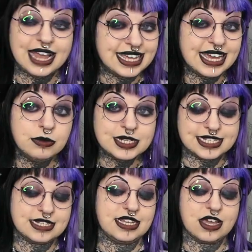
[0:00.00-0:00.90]
And he was
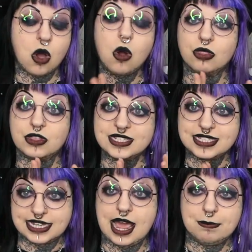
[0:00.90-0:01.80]
sitting on the
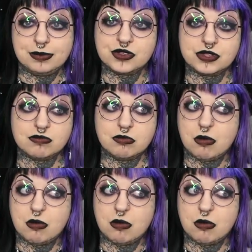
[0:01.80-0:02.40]
steps.